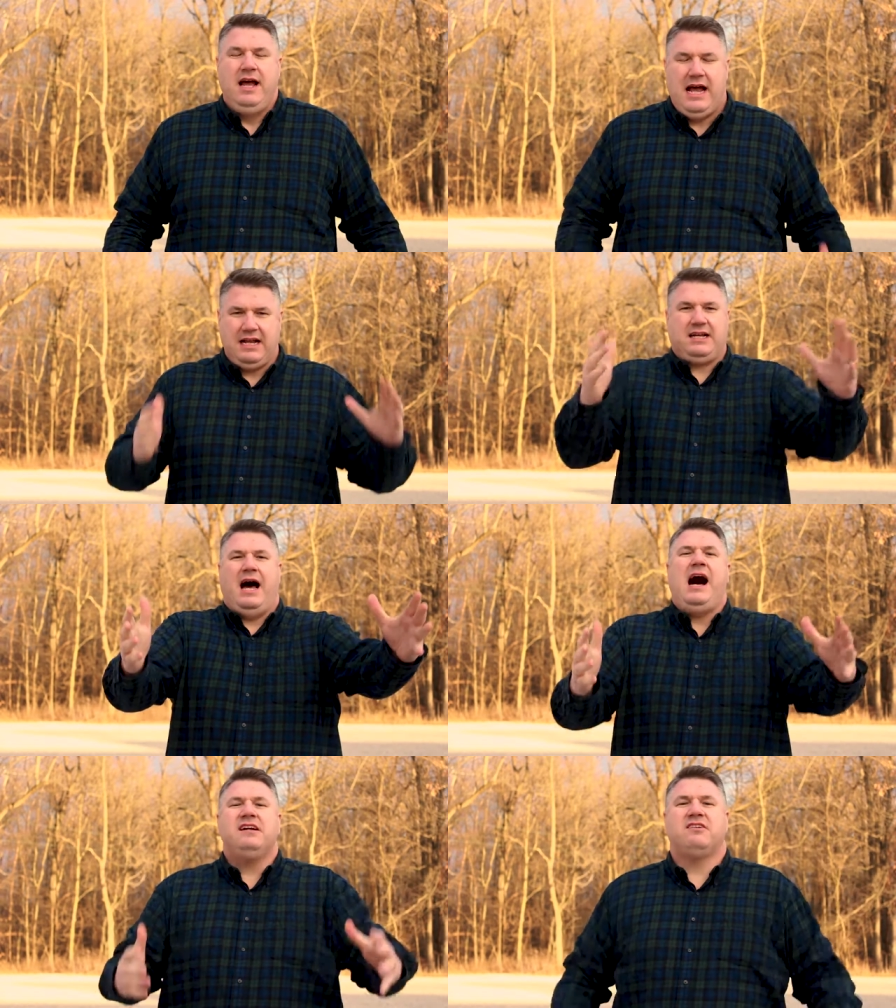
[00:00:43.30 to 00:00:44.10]
and
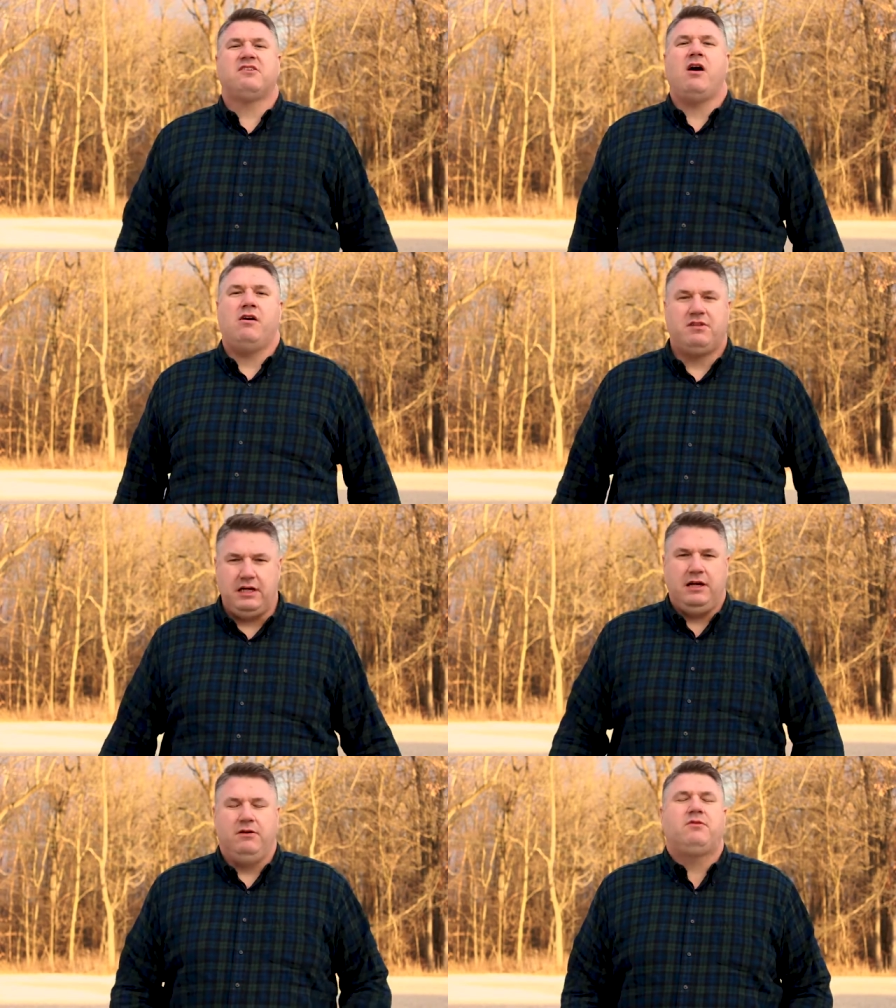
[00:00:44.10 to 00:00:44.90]
god has called
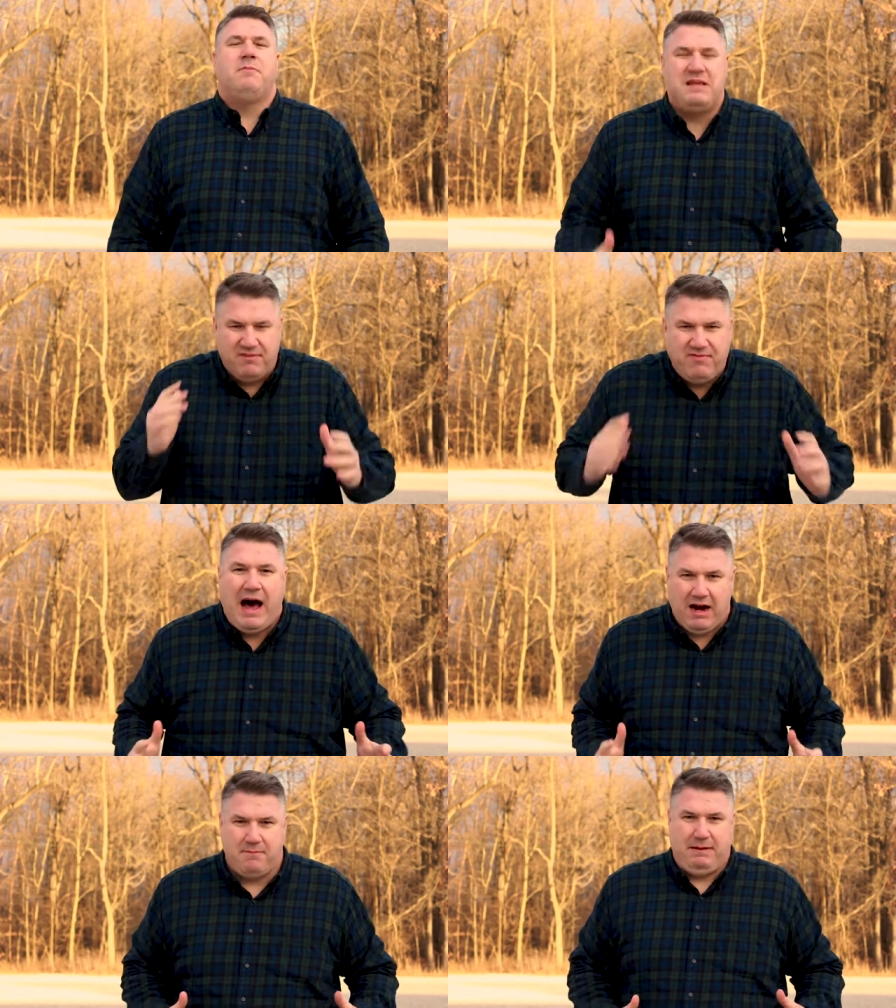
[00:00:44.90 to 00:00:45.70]
you to be the
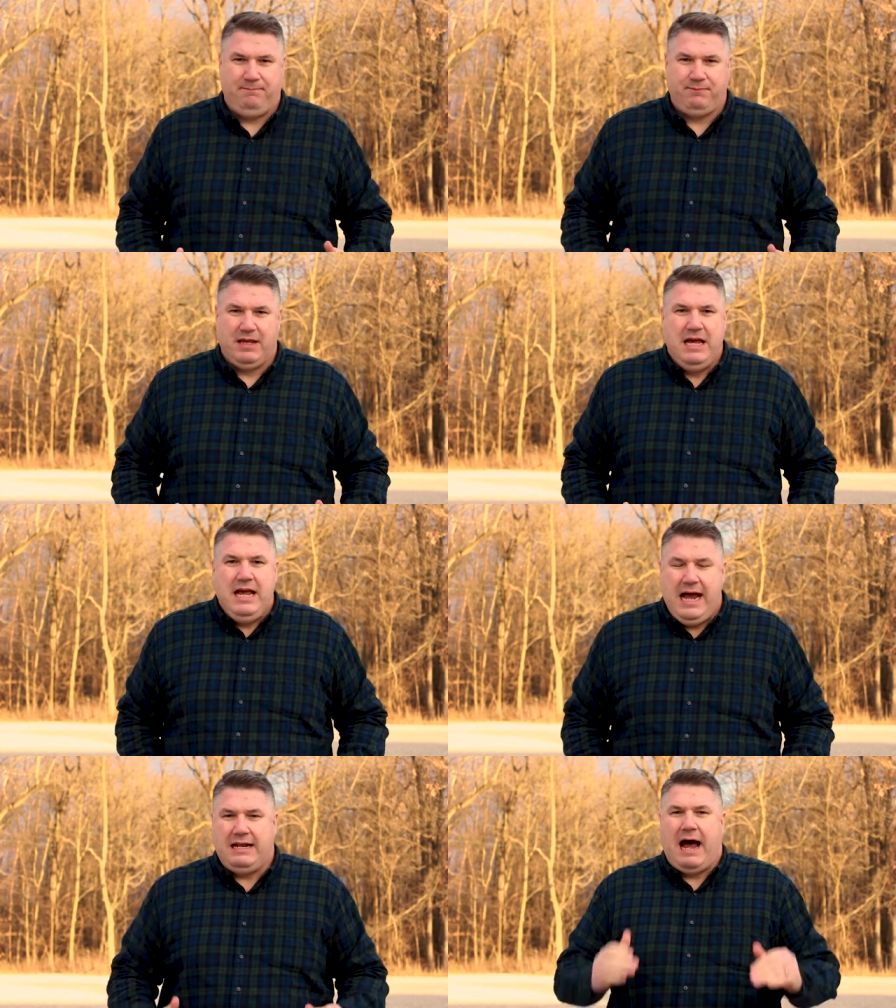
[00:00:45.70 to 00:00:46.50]
fireman
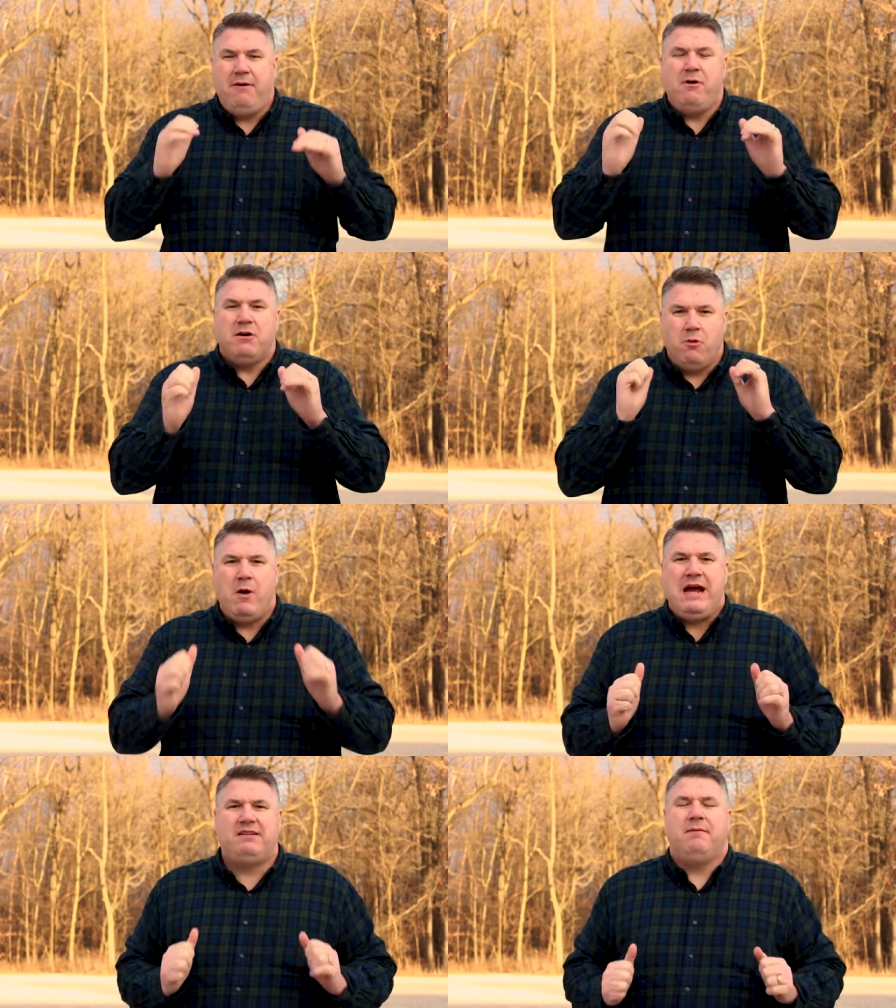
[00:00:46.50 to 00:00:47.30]
and i want to
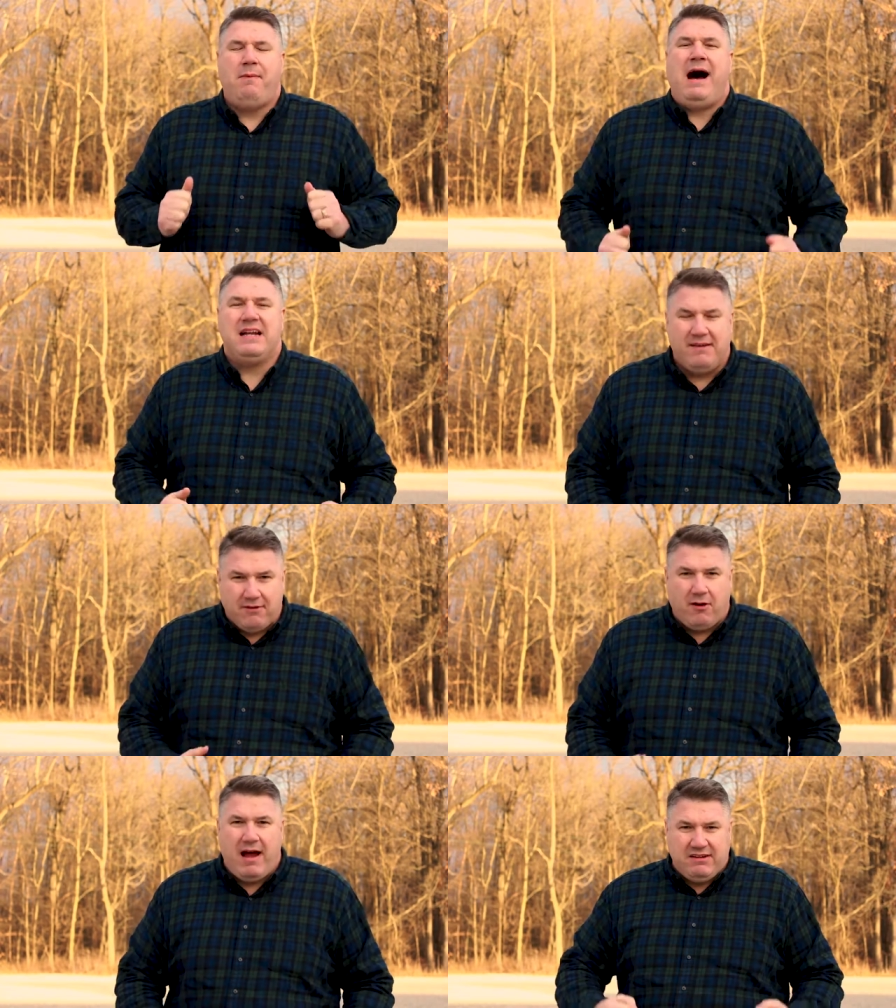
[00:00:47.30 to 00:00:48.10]
wake the body
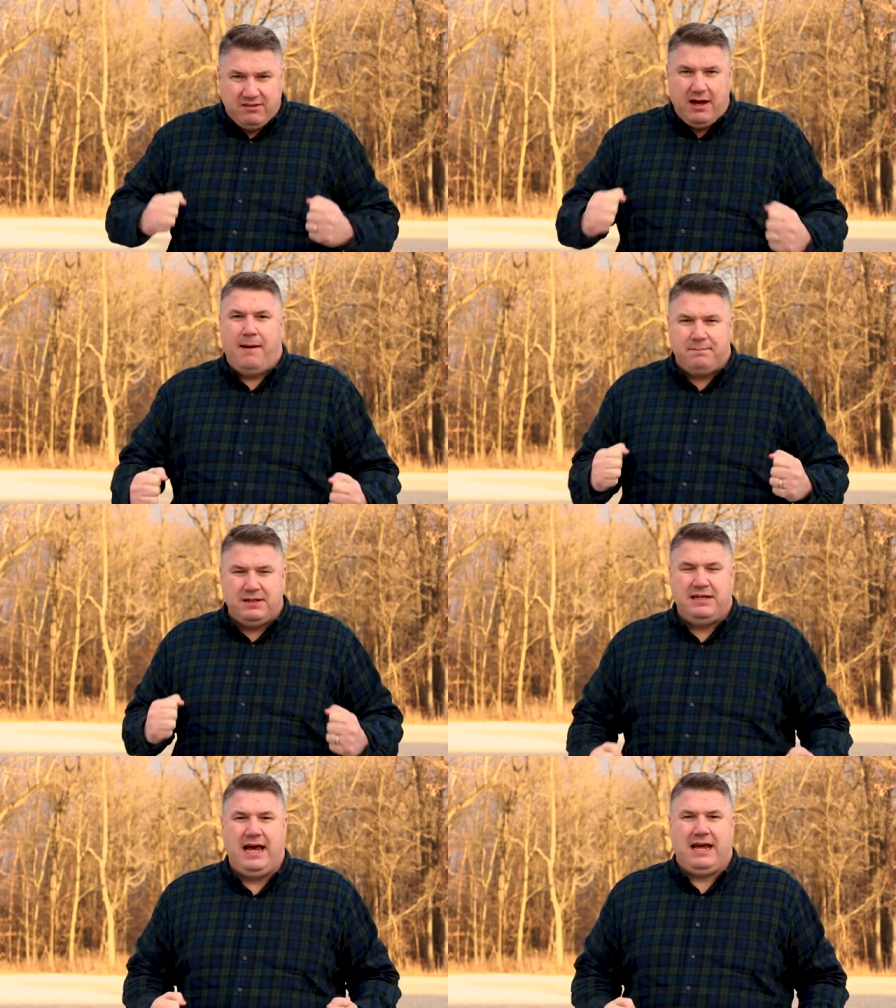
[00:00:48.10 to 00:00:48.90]
of christ up
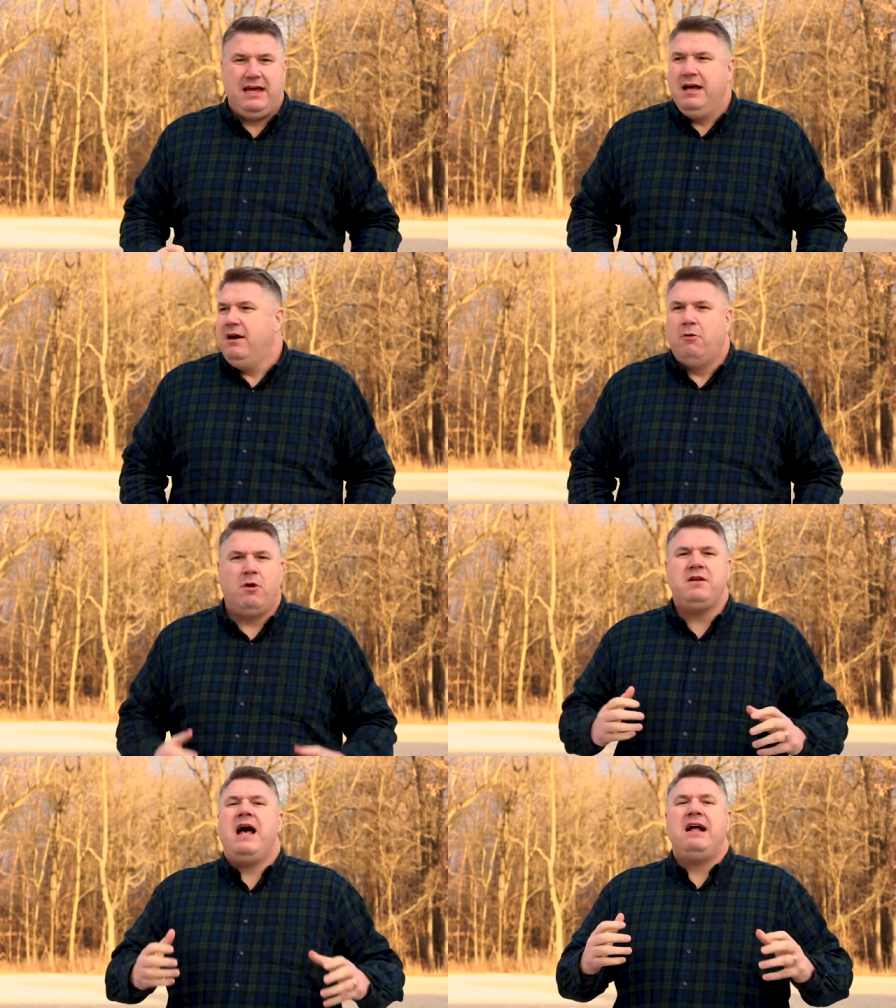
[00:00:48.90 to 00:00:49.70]
today
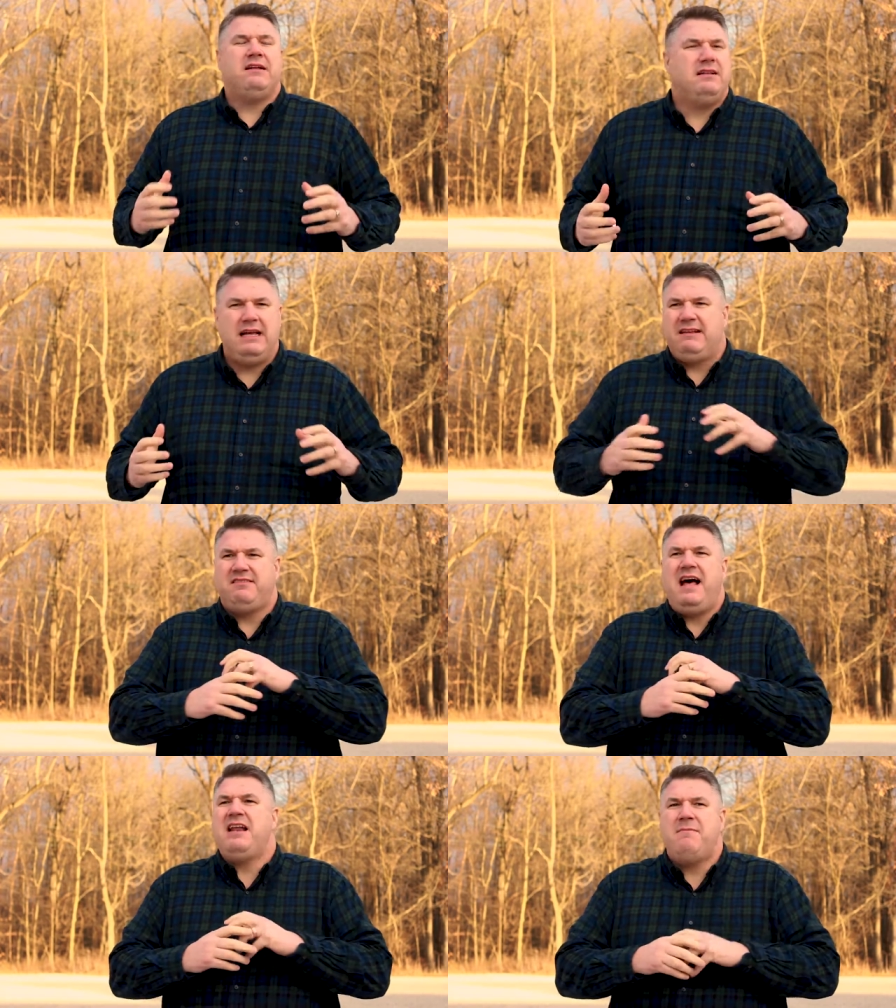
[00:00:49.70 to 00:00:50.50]
we're not
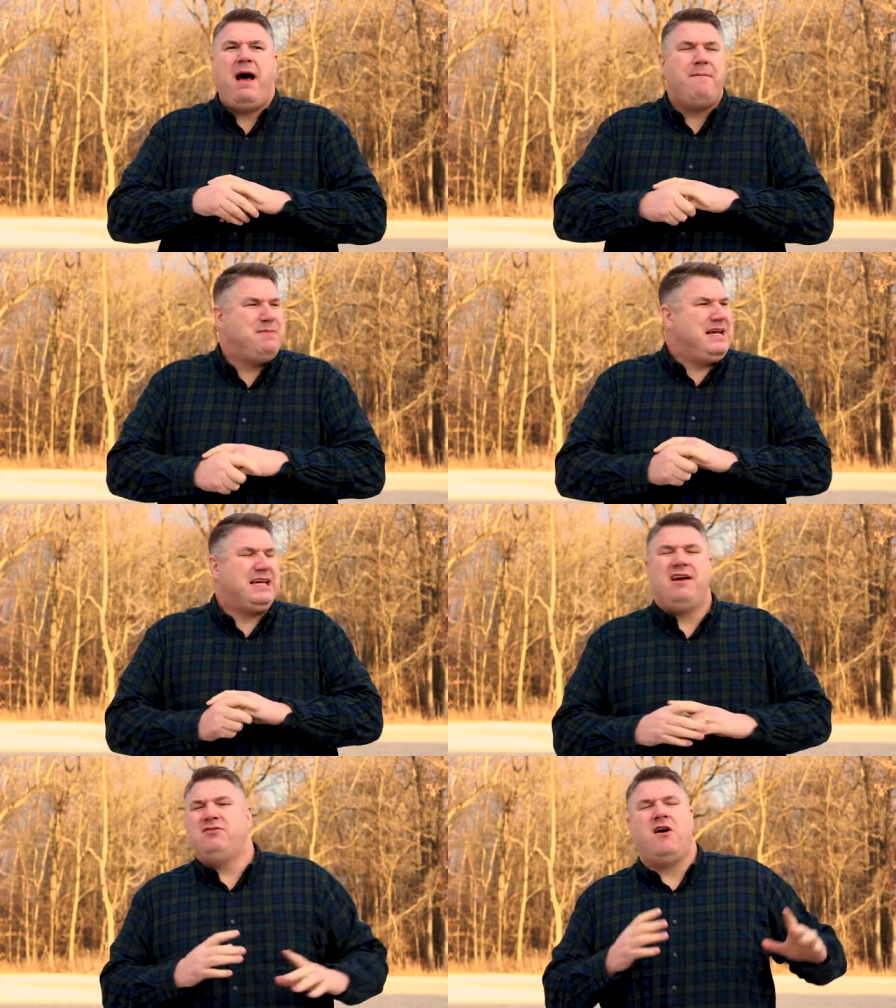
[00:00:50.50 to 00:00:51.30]
it's not about
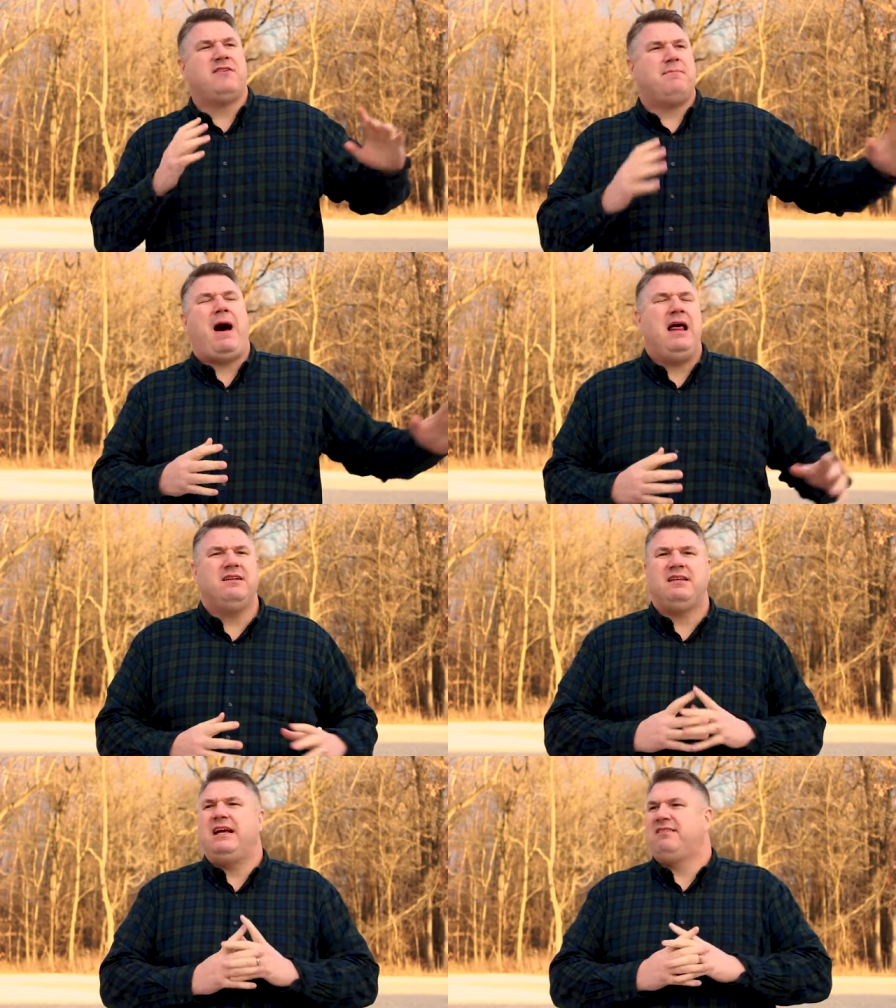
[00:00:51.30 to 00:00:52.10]
being given over to
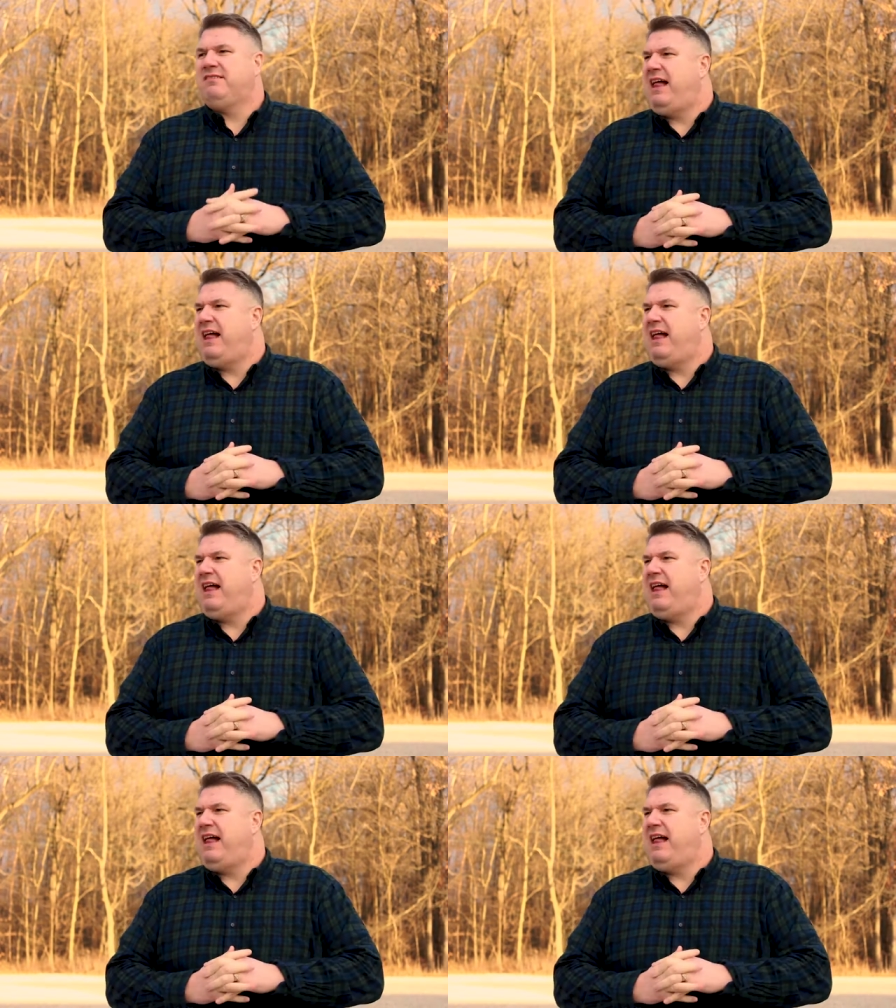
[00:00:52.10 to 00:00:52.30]
politics.